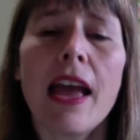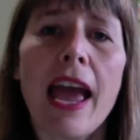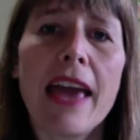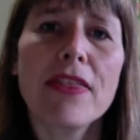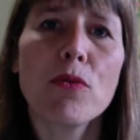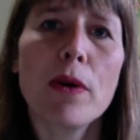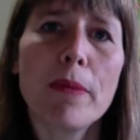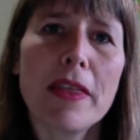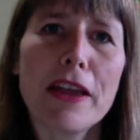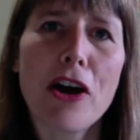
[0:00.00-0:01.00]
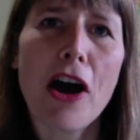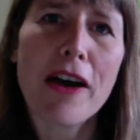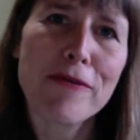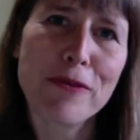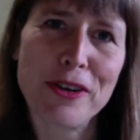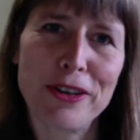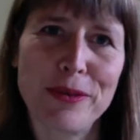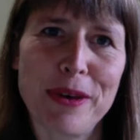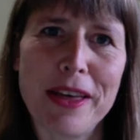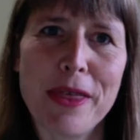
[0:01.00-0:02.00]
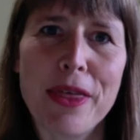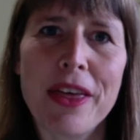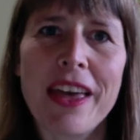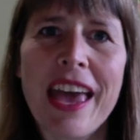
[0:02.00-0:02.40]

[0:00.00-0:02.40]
And the women that I've worked with